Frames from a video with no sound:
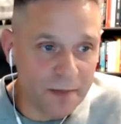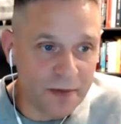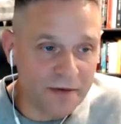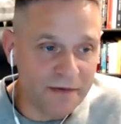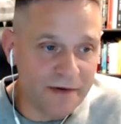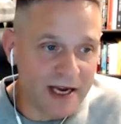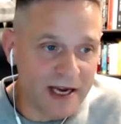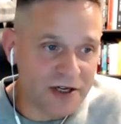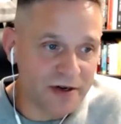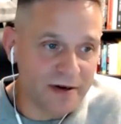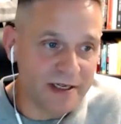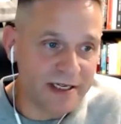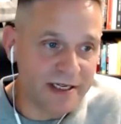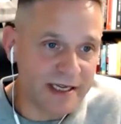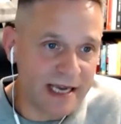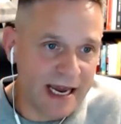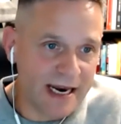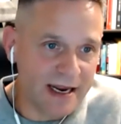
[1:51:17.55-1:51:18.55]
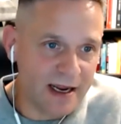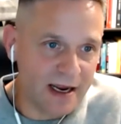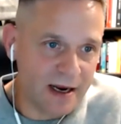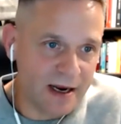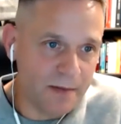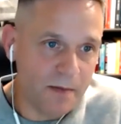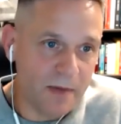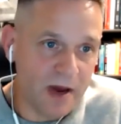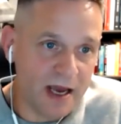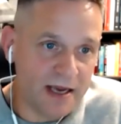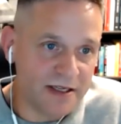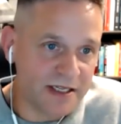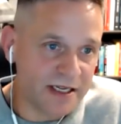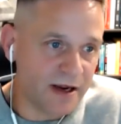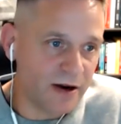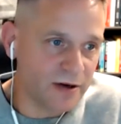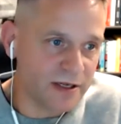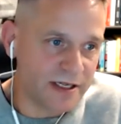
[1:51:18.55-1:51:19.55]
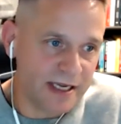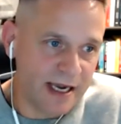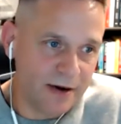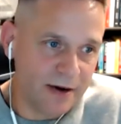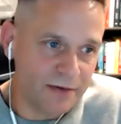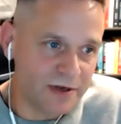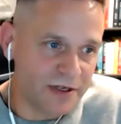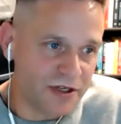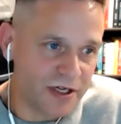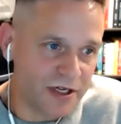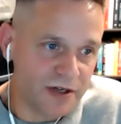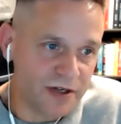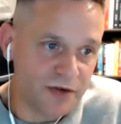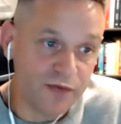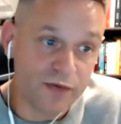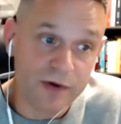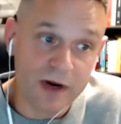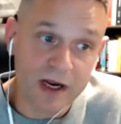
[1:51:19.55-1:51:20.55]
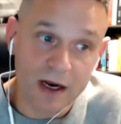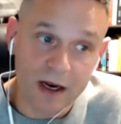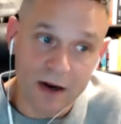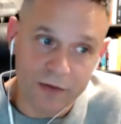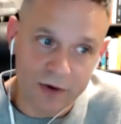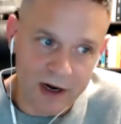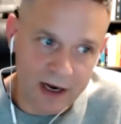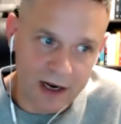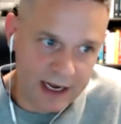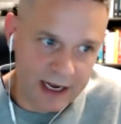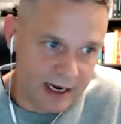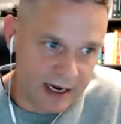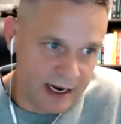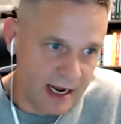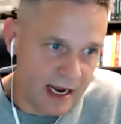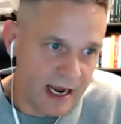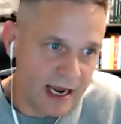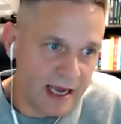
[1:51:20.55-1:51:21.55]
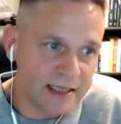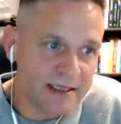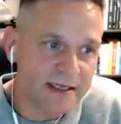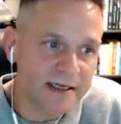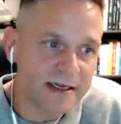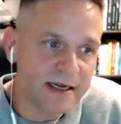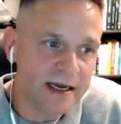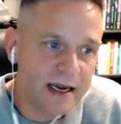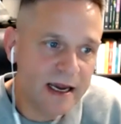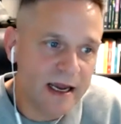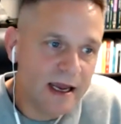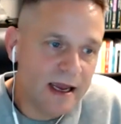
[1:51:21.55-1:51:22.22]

professional setting my skill set was just really really enhanced